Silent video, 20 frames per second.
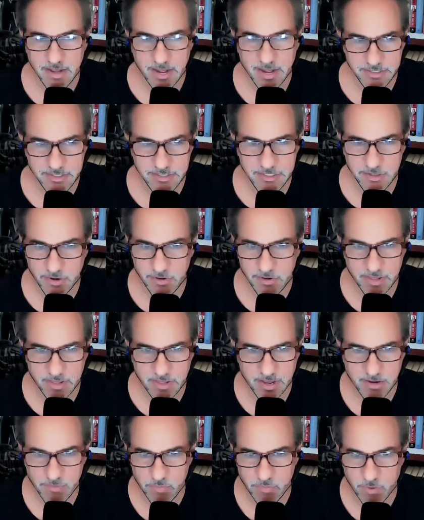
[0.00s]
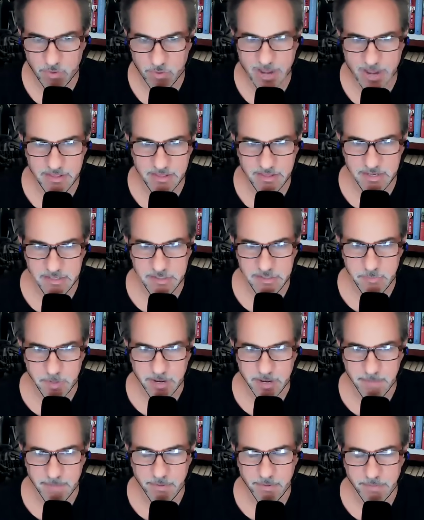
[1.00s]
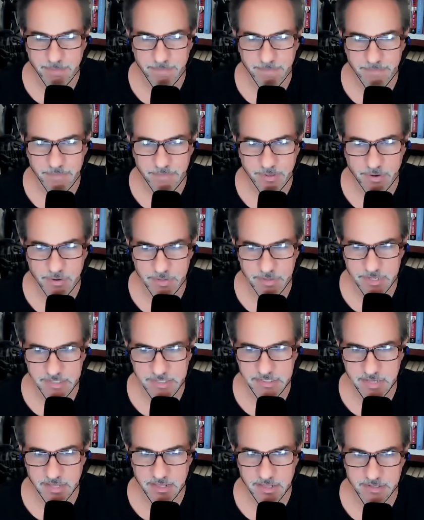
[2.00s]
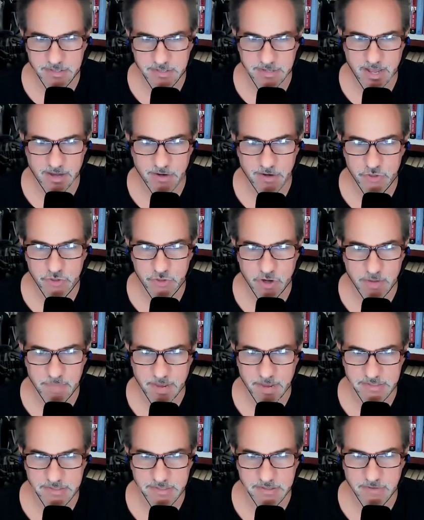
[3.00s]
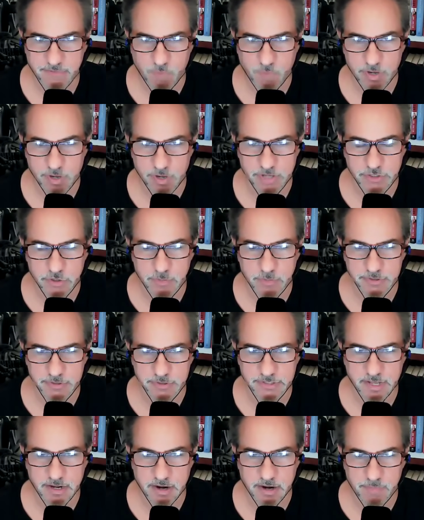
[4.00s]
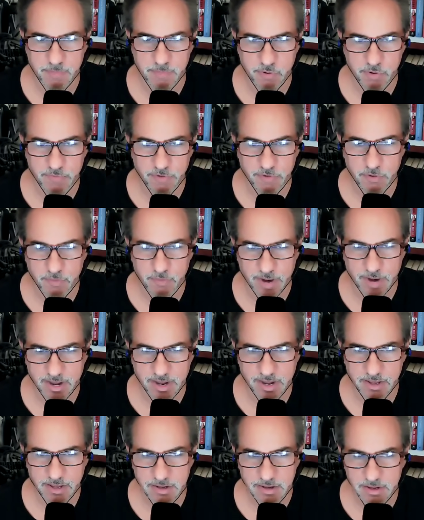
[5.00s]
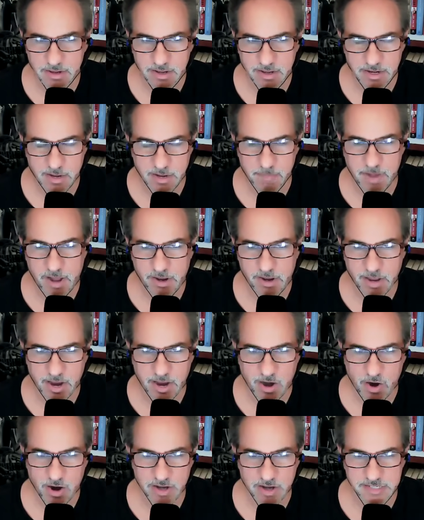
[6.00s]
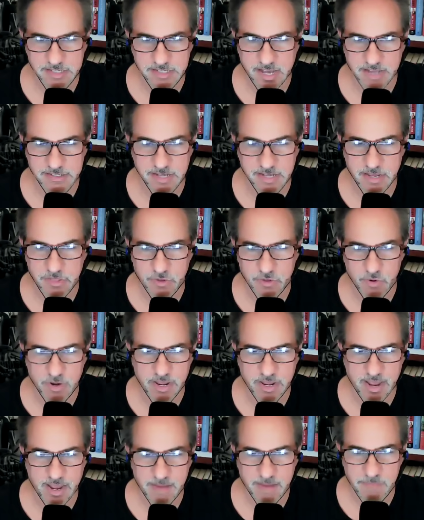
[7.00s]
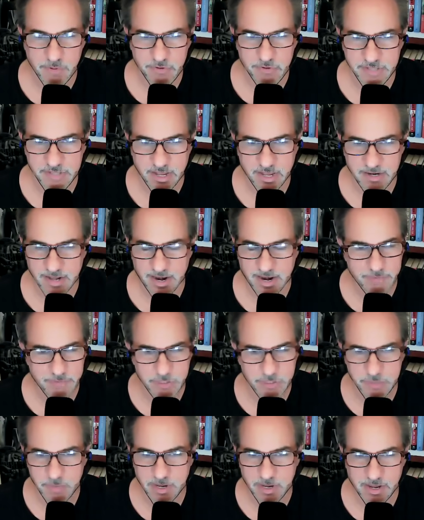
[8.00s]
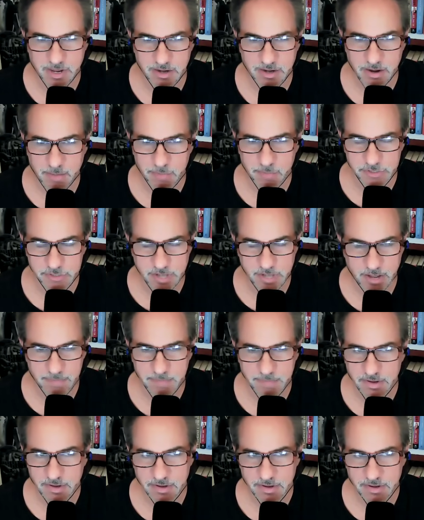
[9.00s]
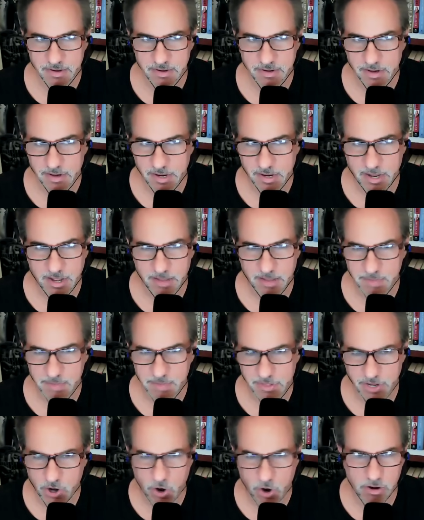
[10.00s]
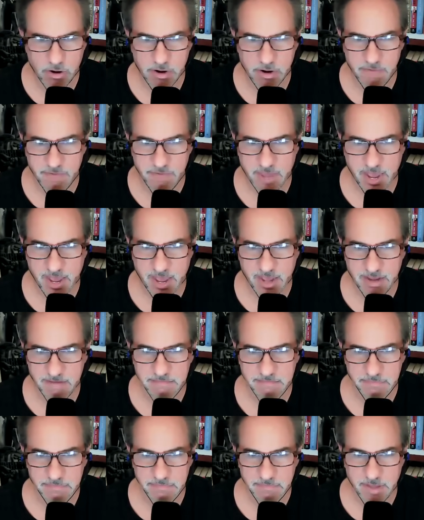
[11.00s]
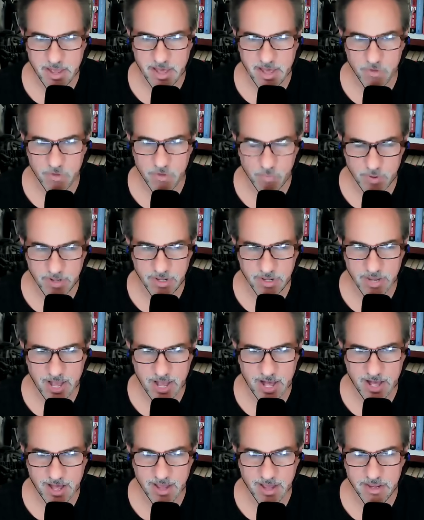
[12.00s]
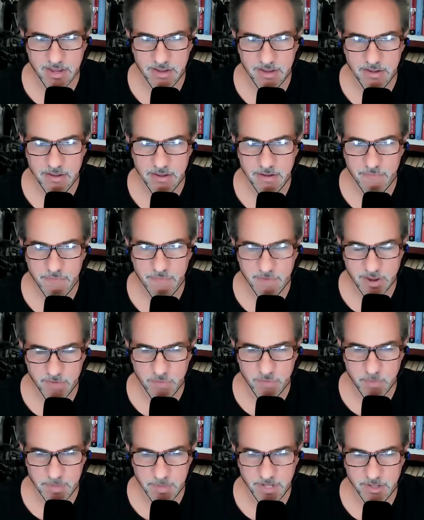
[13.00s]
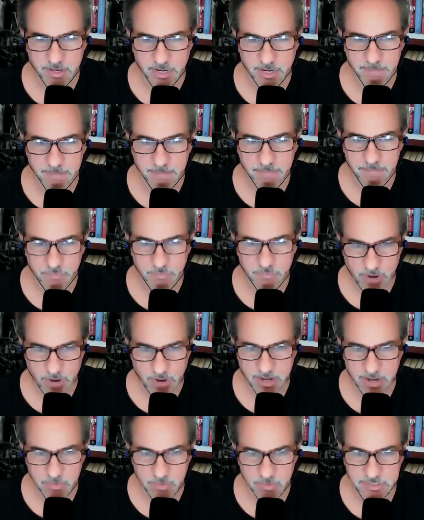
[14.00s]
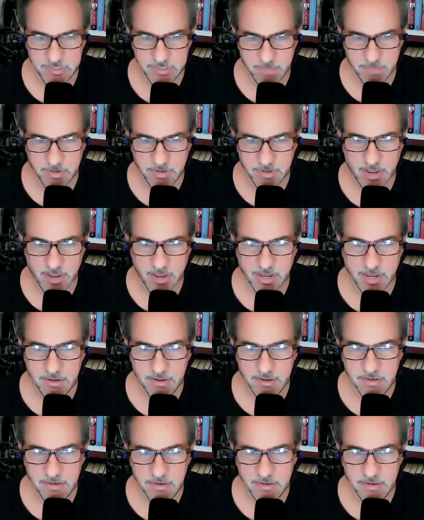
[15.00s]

And so they rank these people. You know, they say that Donald Trump has a 42% approval rating. Kamala Harris has a 38%. And I'm just making numbers up. I think RFK had a really high favorability, right? It was something like